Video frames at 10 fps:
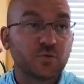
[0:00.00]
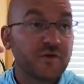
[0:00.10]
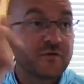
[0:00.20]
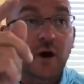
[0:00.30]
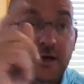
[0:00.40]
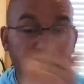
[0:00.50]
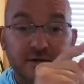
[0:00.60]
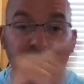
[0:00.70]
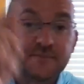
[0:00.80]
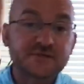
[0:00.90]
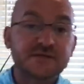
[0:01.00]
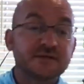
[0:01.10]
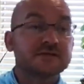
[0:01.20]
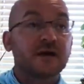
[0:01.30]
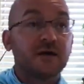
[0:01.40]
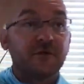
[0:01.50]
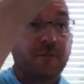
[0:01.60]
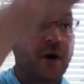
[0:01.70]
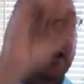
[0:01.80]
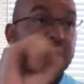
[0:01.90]
we've caught glimpses of a
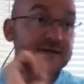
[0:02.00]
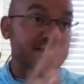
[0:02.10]
buck as